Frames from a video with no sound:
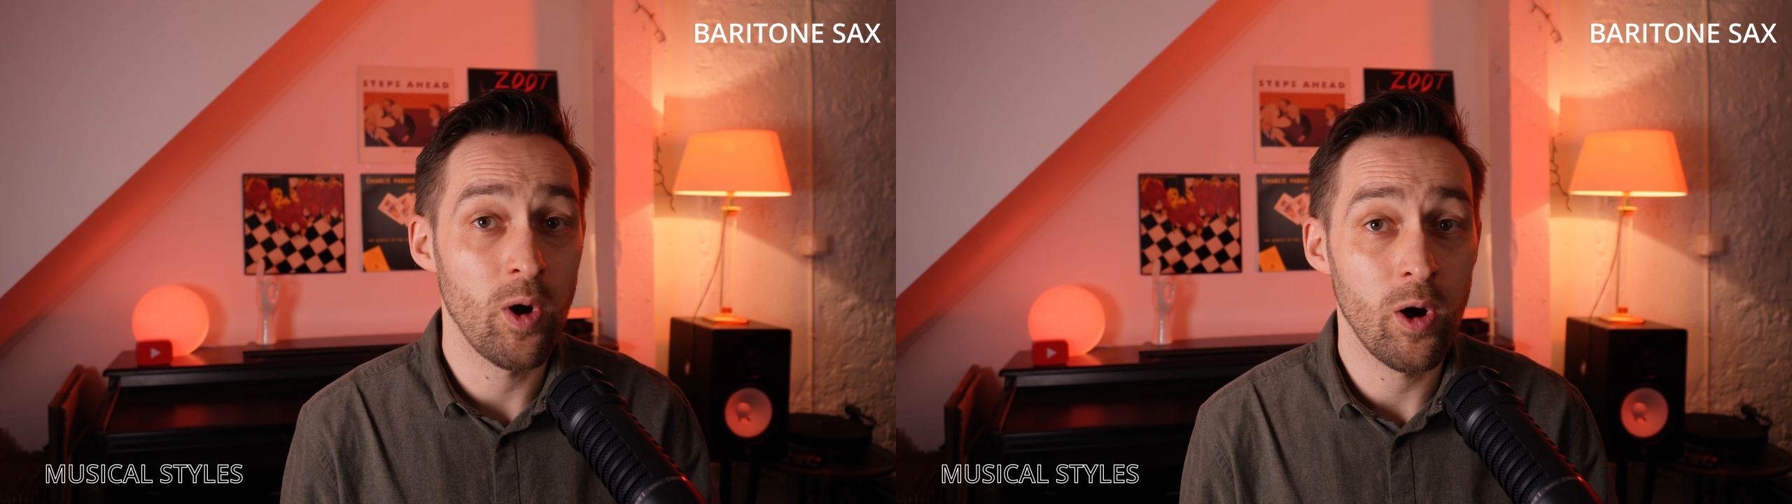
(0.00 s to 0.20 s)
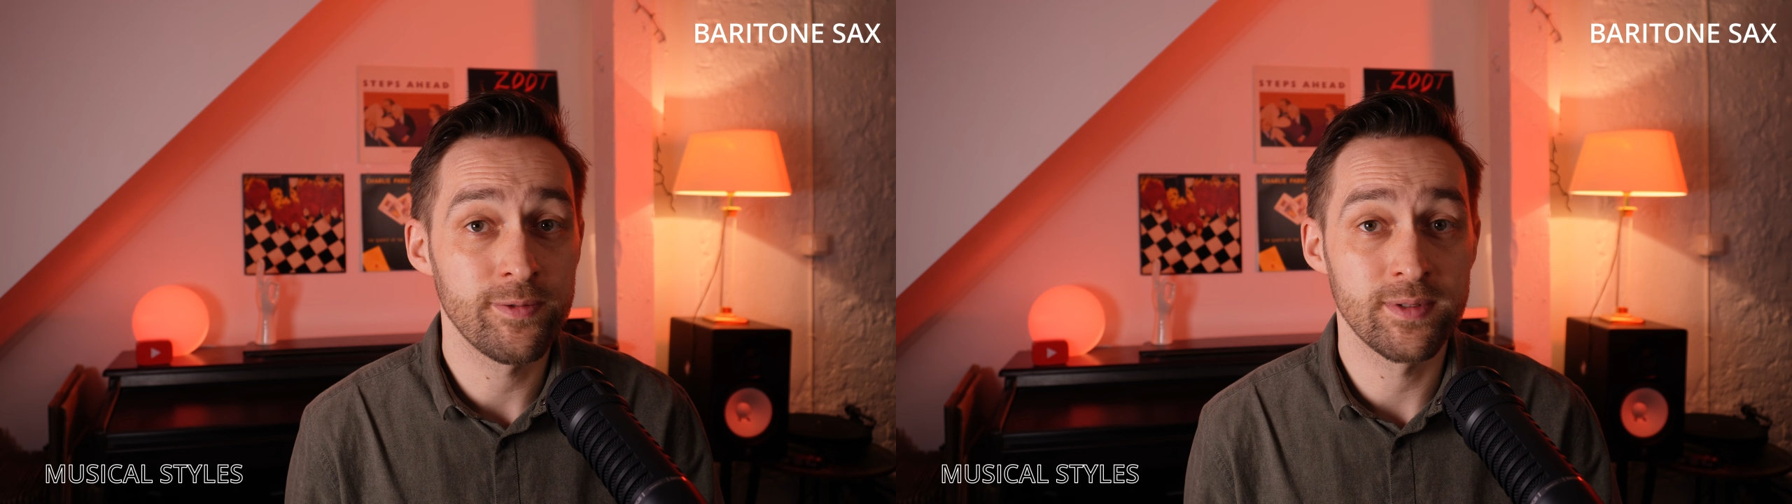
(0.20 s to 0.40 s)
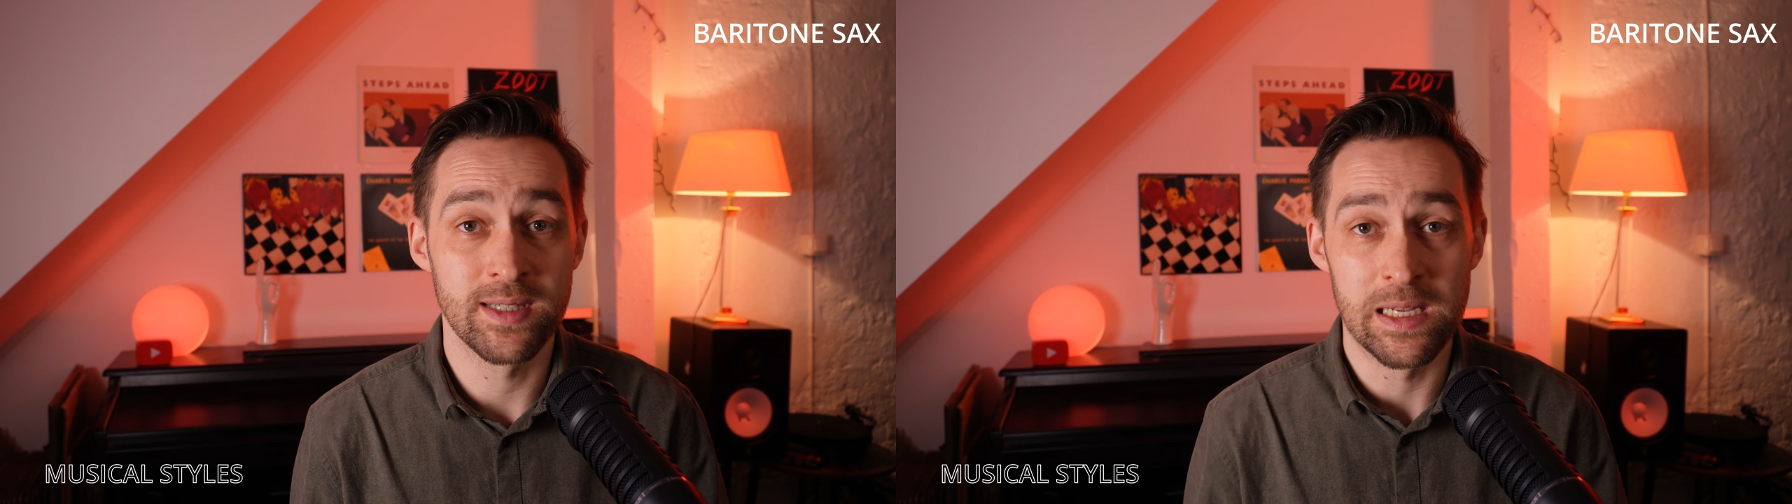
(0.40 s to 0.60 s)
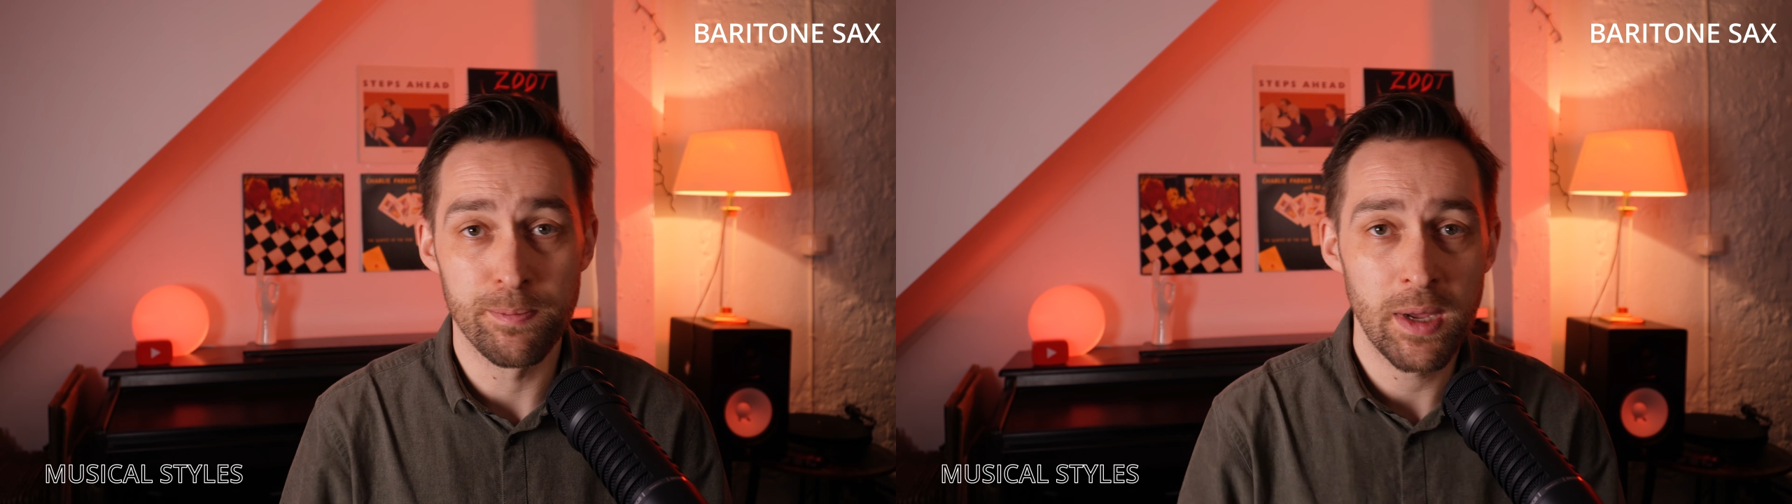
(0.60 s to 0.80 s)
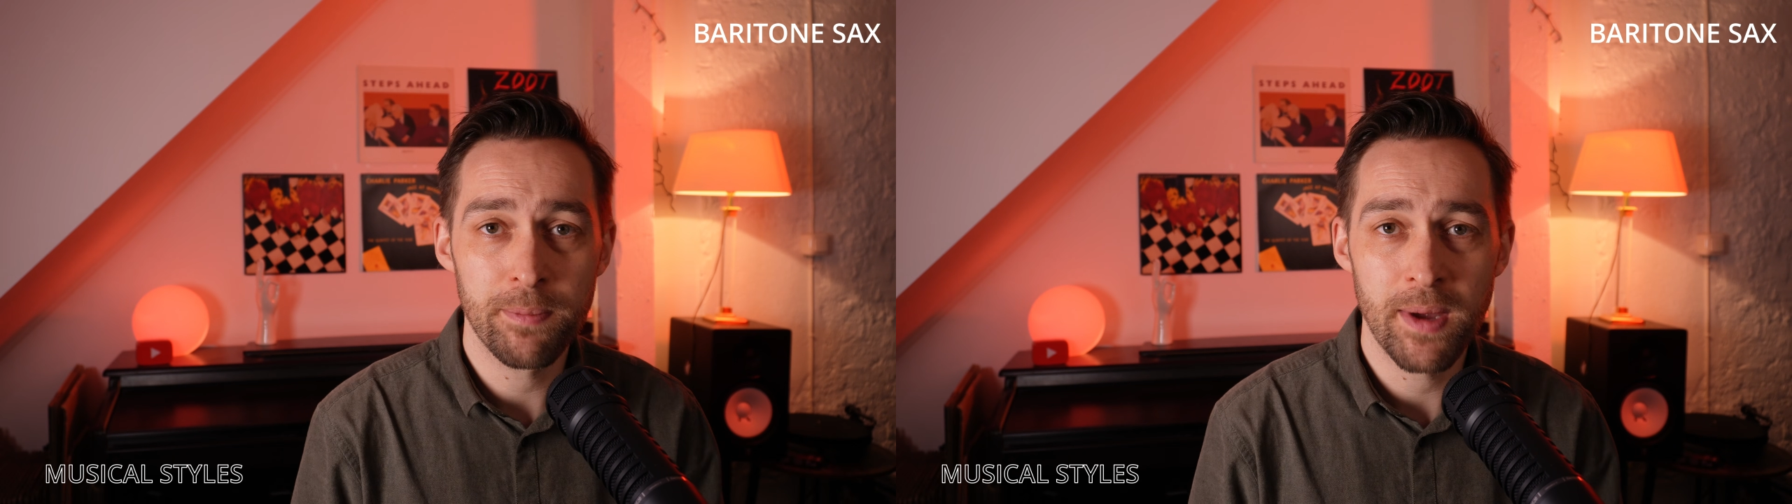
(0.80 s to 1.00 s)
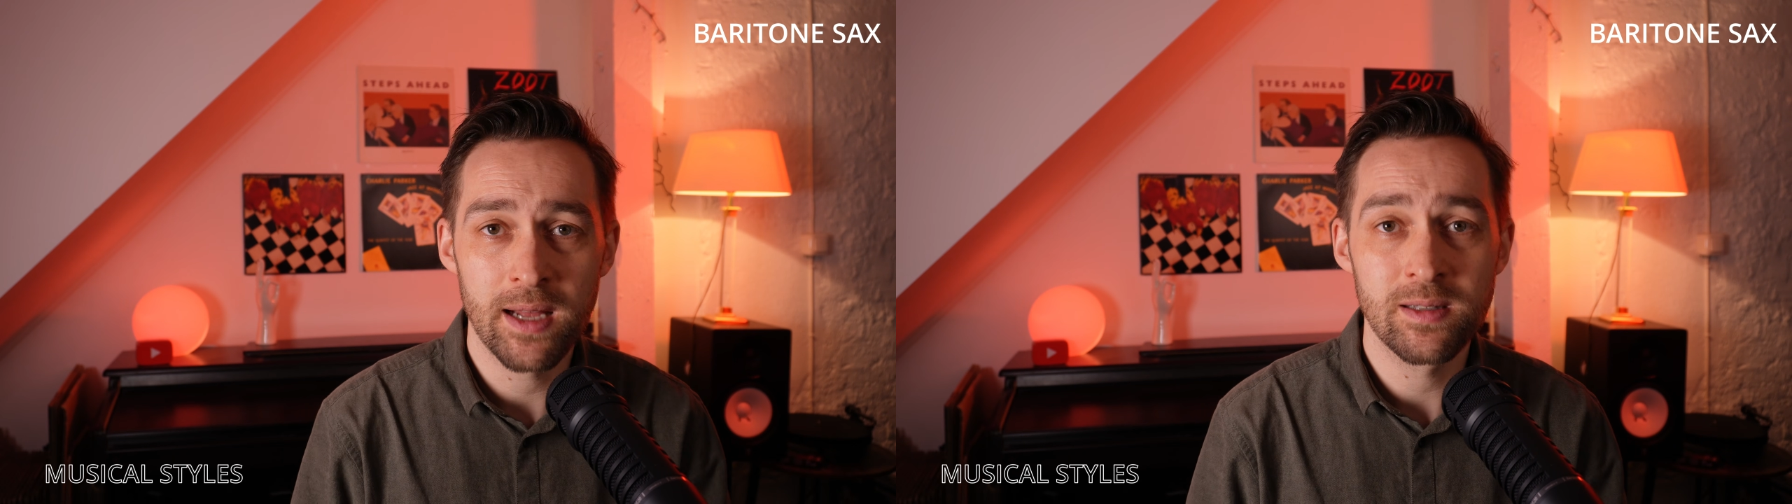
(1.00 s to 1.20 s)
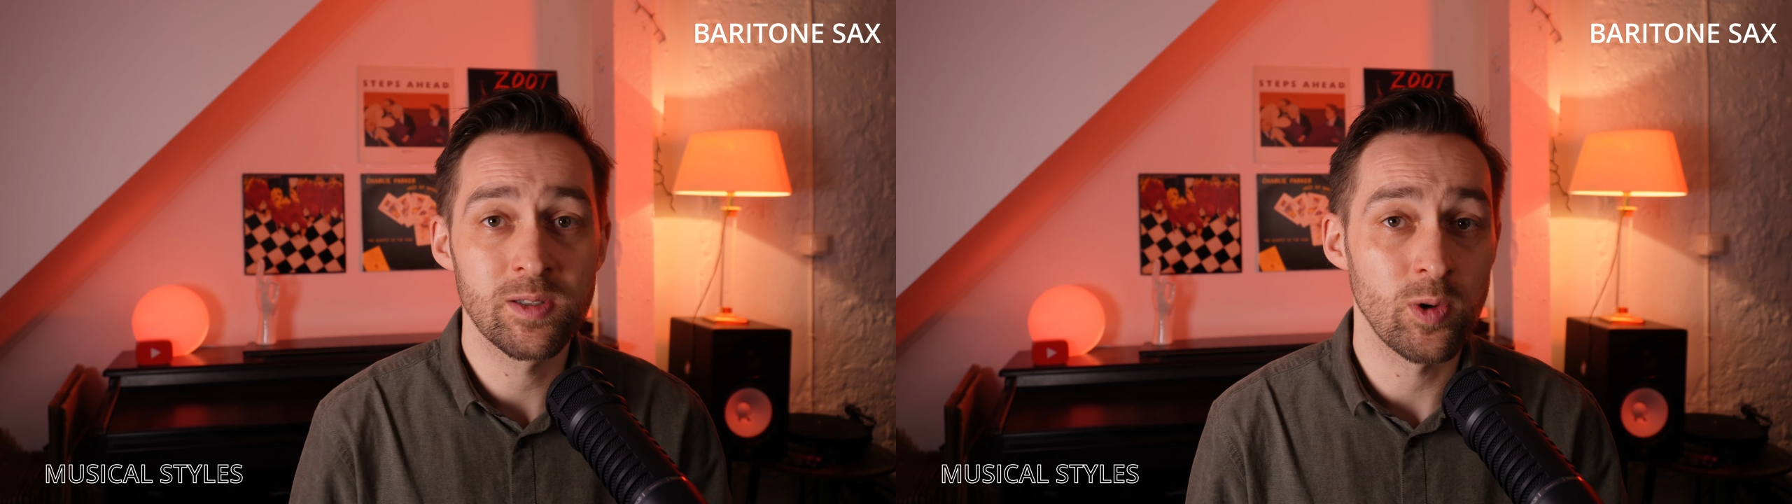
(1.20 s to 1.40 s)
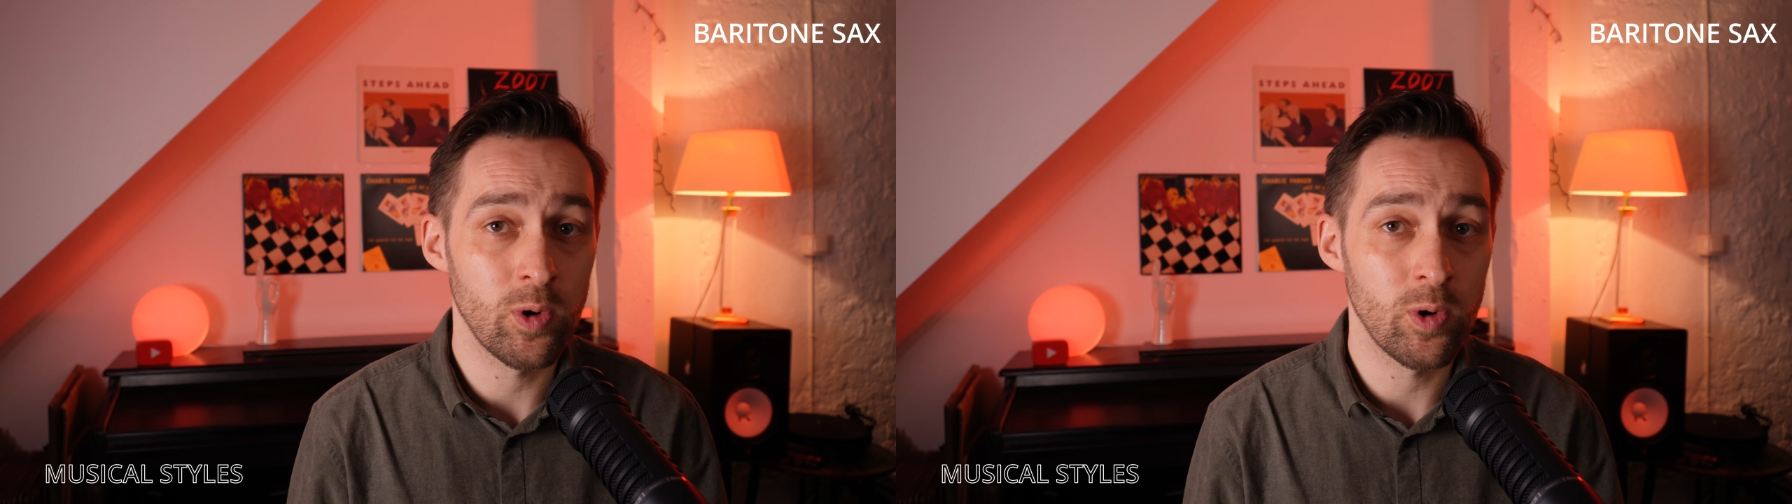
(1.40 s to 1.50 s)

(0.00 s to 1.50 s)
often in big bands